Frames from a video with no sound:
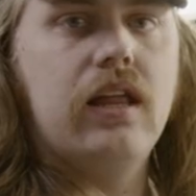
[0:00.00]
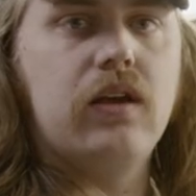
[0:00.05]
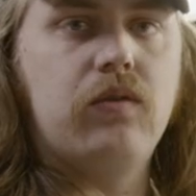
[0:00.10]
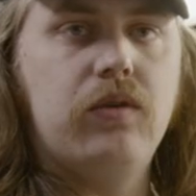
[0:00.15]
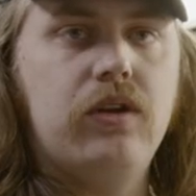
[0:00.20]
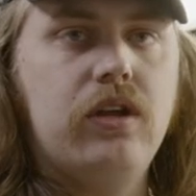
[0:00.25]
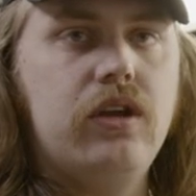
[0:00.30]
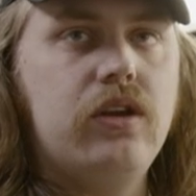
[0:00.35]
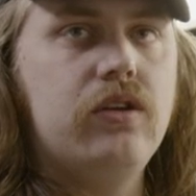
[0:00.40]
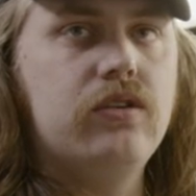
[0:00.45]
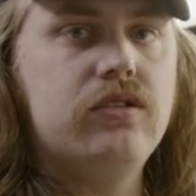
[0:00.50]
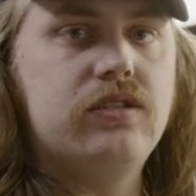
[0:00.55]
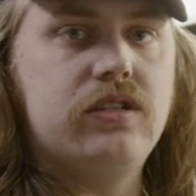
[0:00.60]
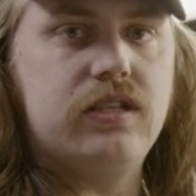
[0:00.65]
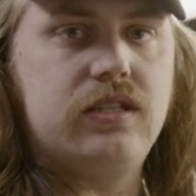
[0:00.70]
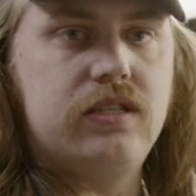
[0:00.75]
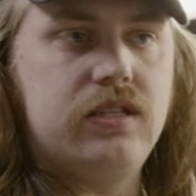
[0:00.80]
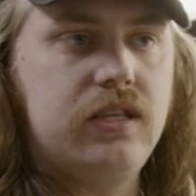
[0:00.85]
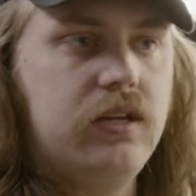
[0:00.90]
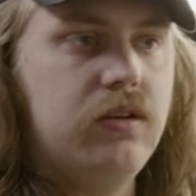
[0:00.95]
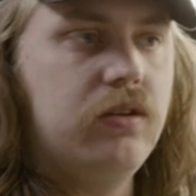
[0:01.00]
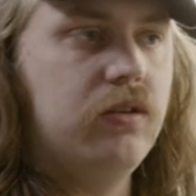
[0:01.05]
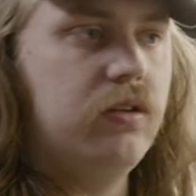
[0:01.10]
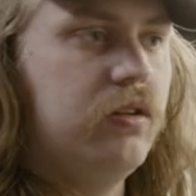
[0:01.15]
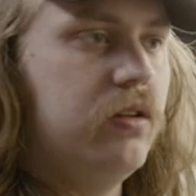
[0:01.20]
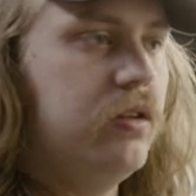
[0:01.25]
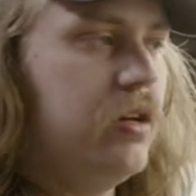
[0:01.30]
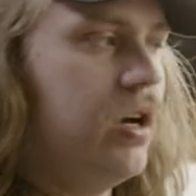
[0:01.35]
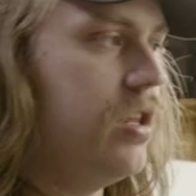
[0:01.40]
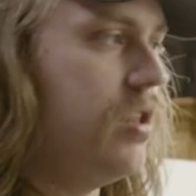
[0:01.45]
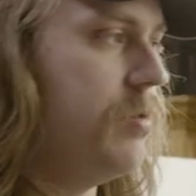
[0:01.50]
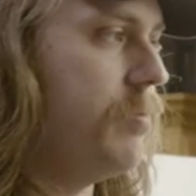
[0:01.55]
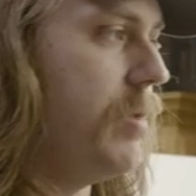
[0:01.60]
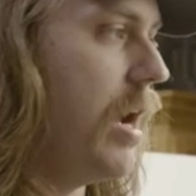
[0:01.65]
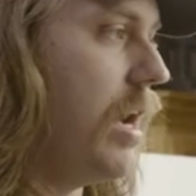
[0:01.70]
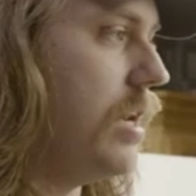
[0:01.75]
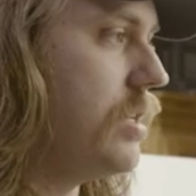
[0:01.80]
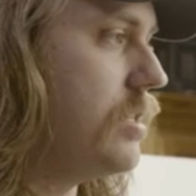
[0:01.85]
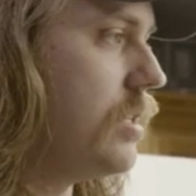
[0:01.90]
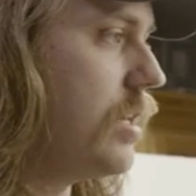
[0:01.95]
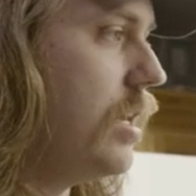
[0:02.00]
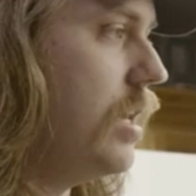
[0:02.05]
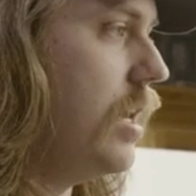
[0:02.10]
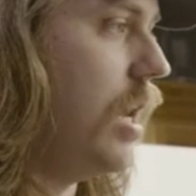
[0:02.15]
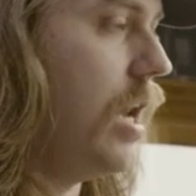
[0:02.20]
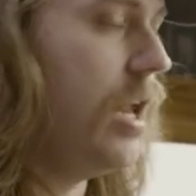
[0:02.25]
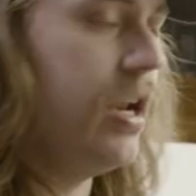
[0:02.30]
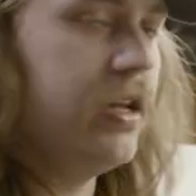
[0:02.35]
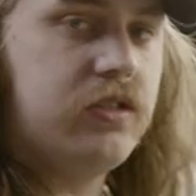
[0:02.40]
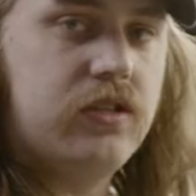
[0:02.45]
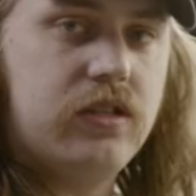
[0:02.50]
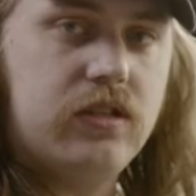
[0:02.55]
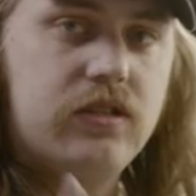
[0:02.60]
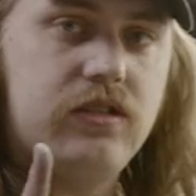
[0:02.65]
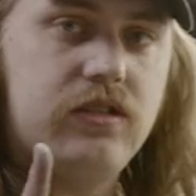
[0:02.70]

like what do you use to seal uh, the mask? And it's